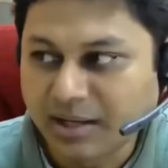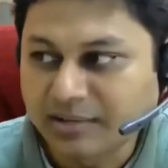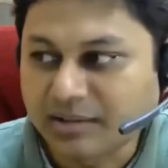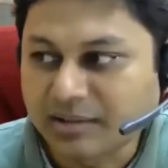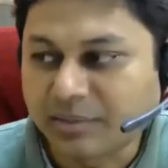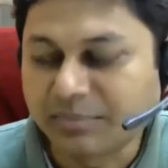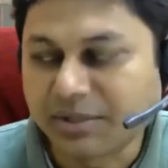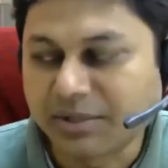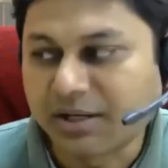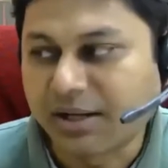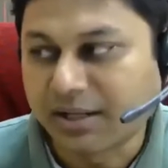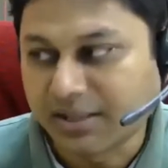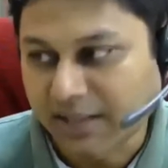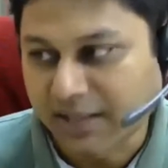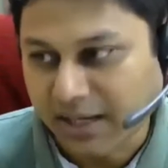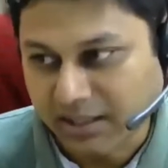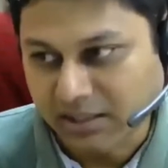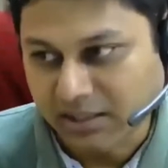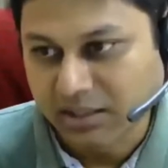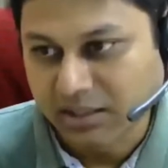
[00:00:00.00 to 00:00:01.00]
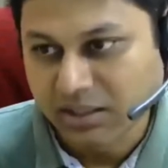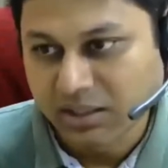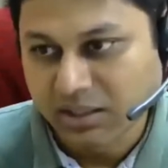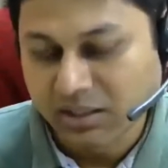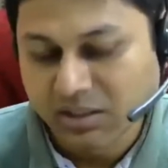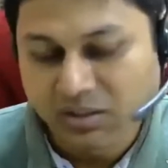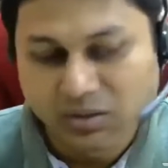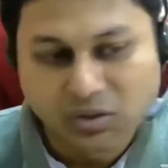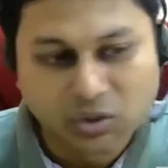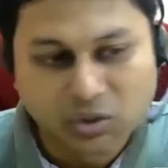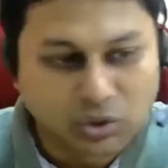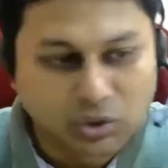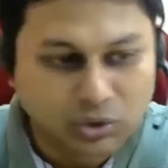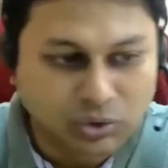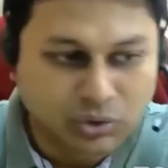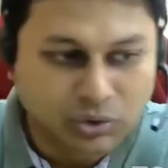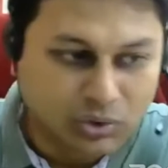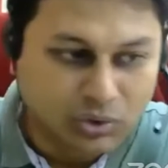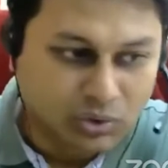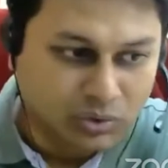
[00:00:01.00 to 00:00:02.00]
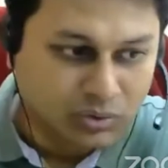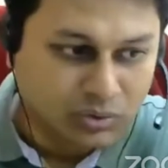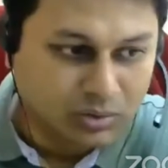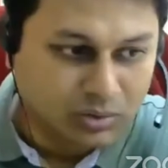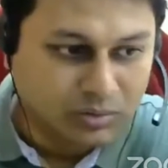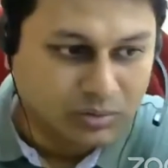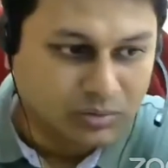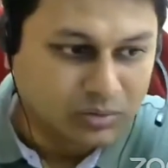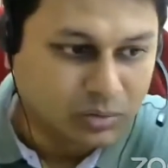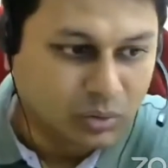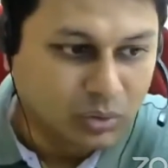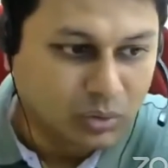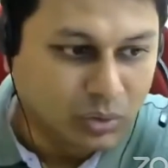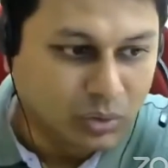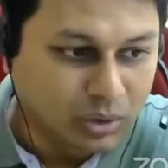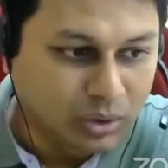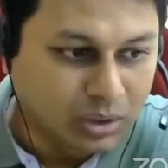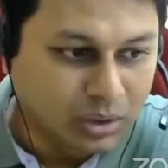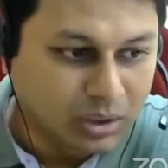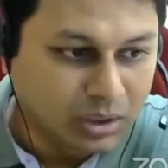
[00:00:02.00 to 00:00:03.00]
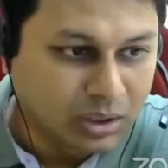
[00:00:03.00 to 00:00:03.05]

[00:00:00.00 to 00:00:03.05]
and something like that. So